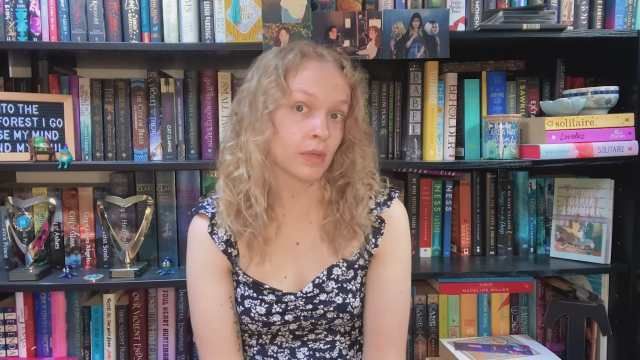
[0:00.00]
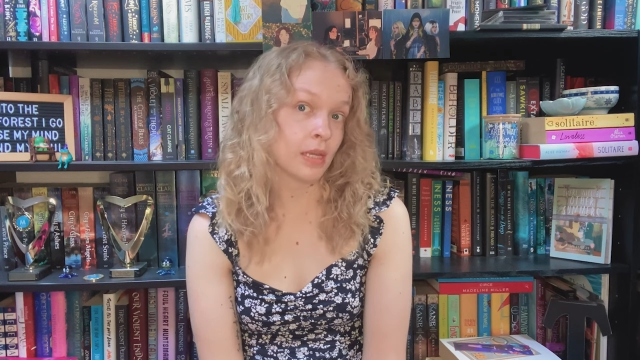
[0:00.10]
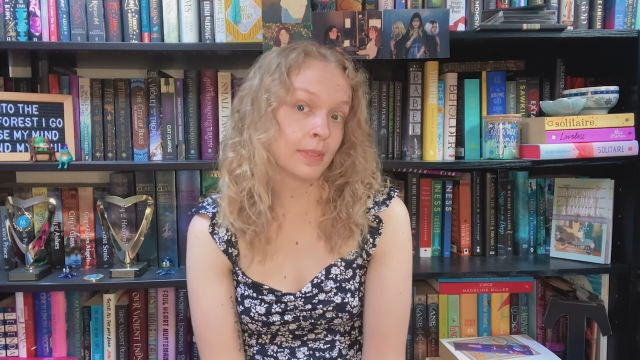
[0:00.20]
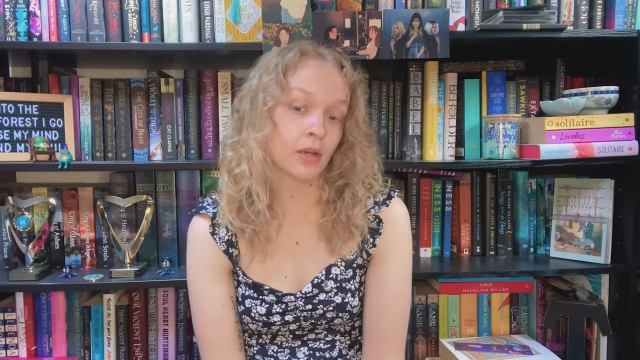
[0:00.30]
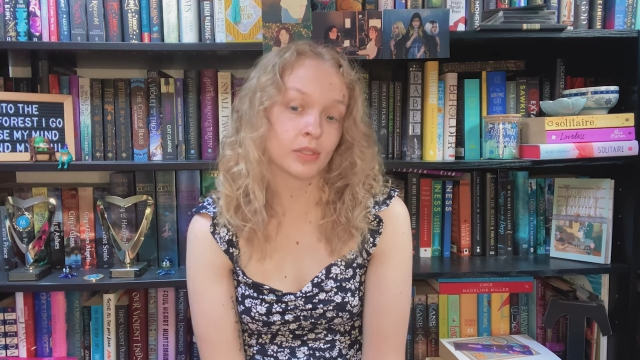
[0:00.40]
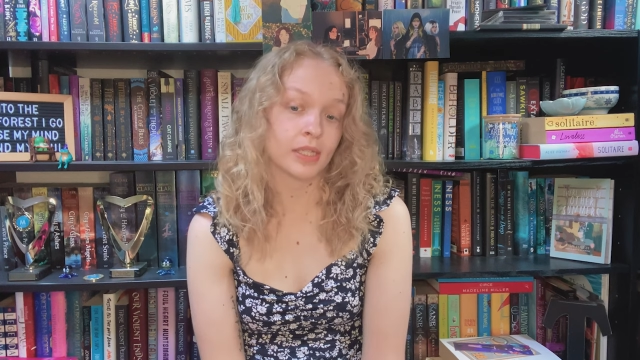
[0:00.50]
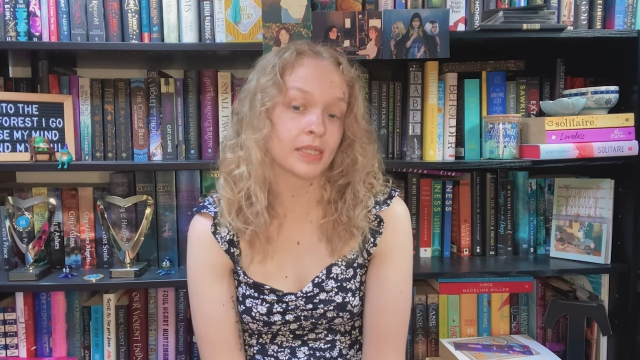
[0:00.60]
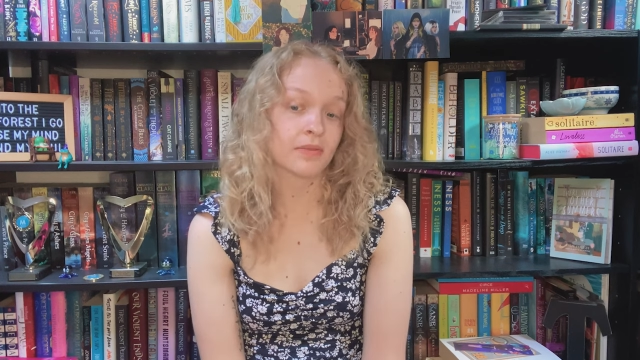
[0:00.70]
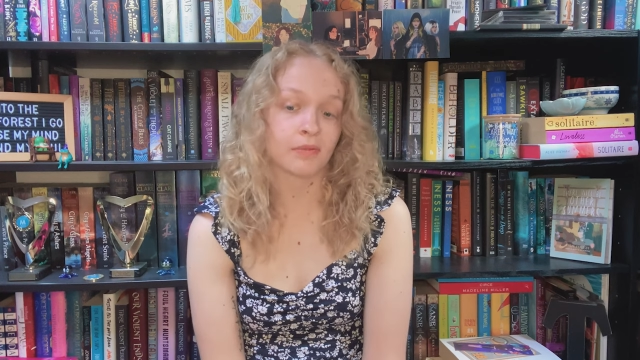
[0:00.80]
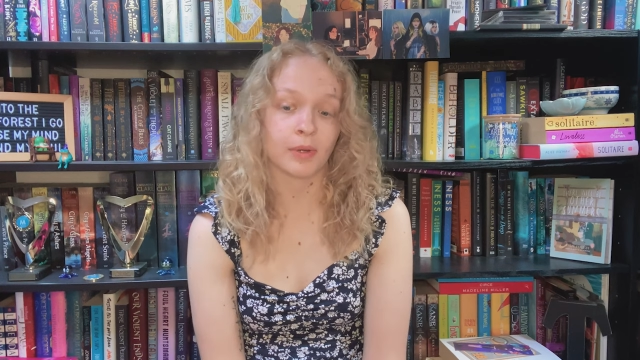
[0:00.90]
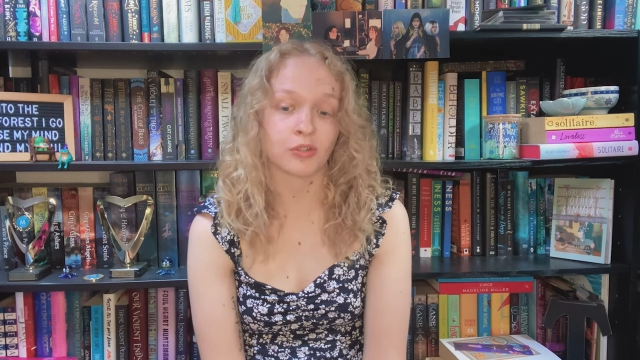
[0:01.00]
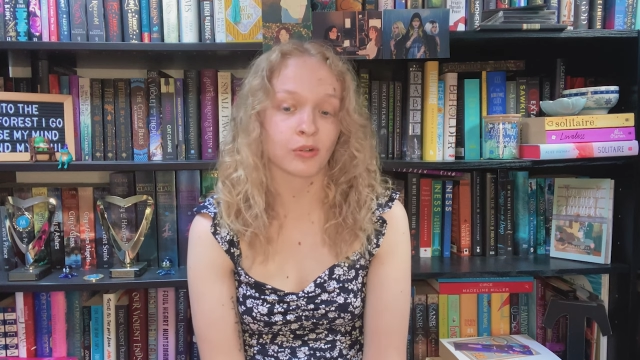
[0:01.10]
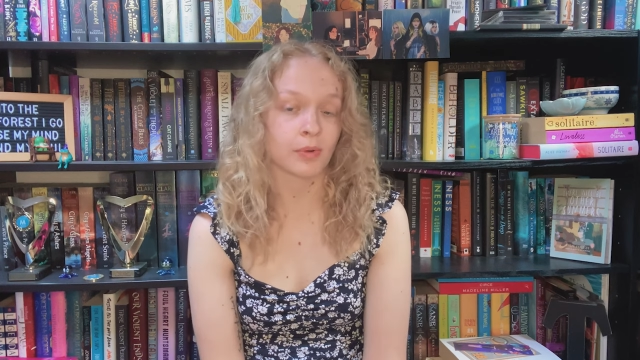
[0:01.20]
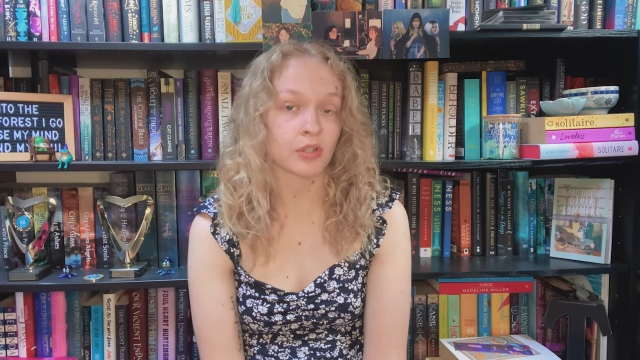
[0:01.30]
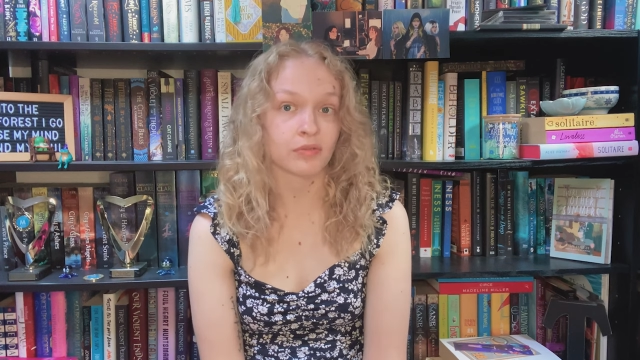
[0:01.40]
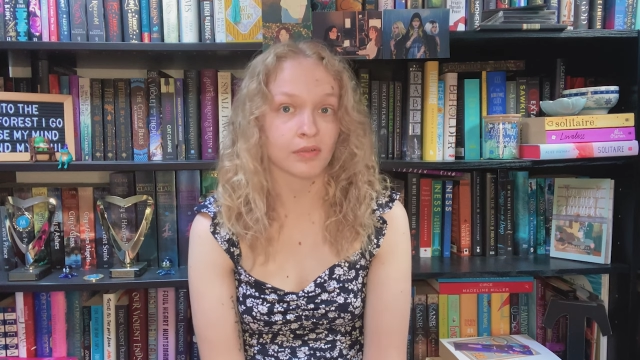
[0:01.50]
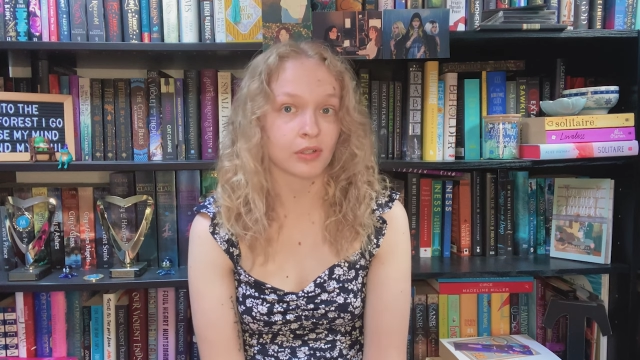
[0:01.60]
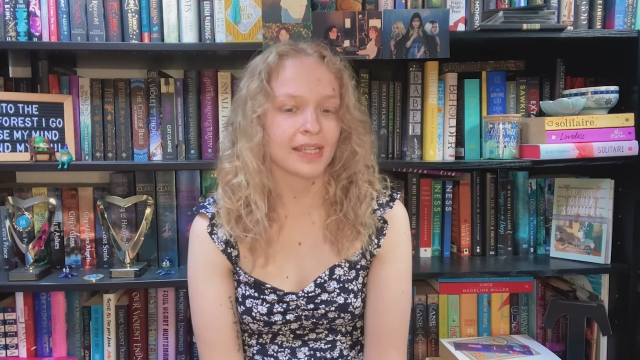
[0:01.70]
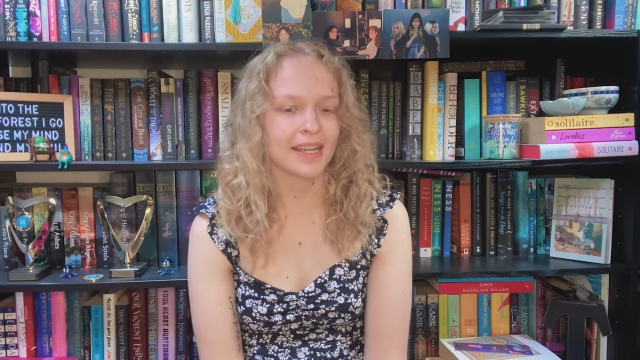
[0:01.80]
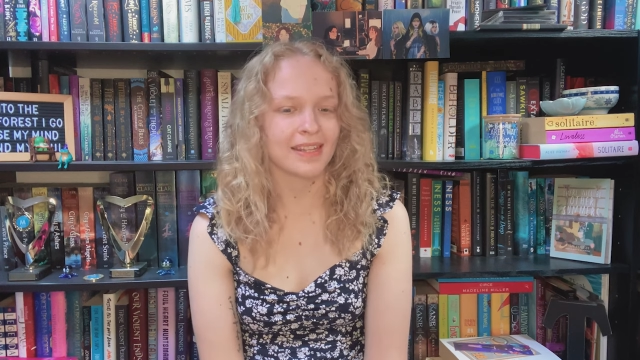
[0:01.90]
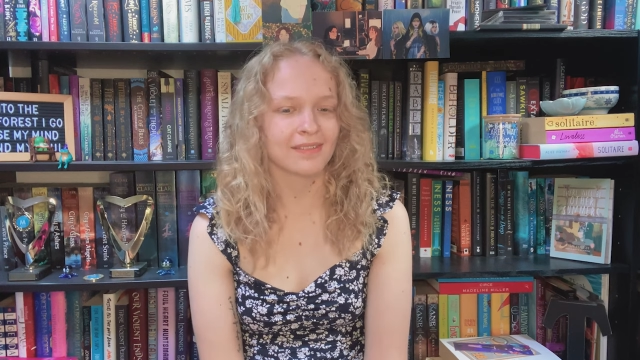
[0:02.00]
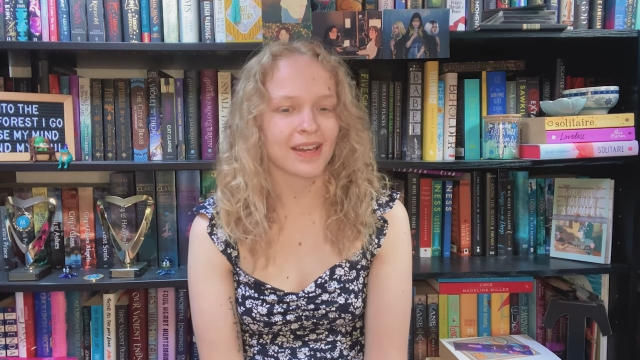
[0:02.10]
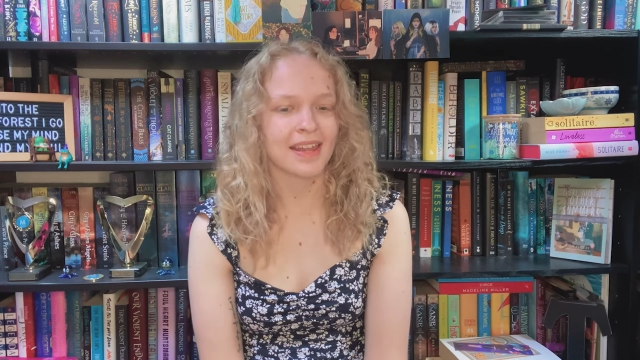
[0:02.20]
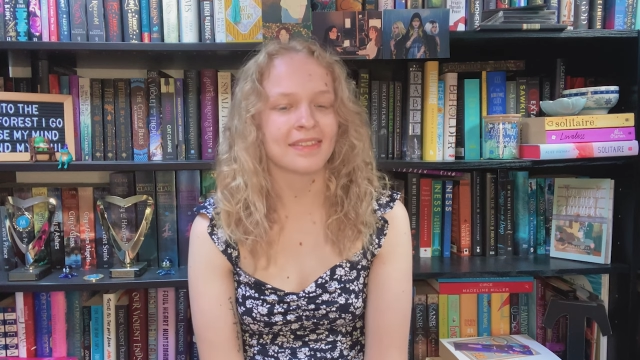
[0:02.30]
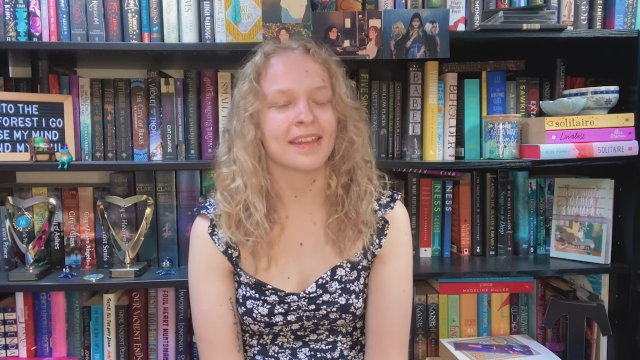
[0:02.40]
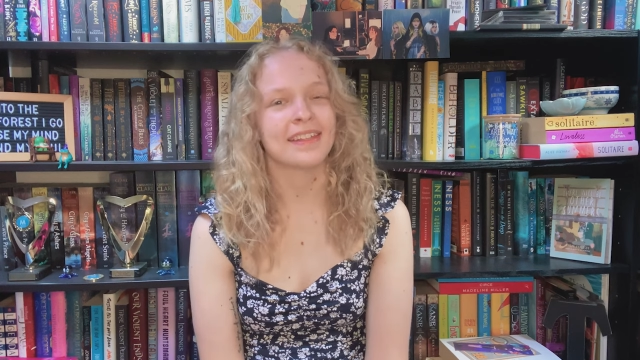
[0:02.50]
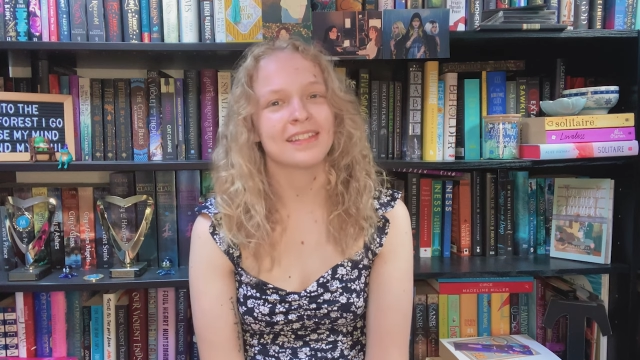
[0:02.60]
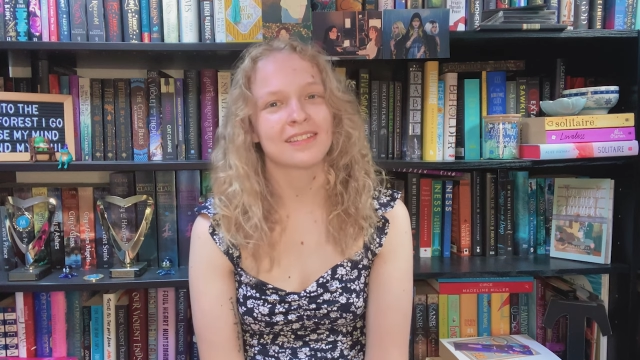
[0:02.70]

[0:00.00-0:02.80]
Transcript: Maybe I'll delete it from my Dropbox forever. Either way, thank you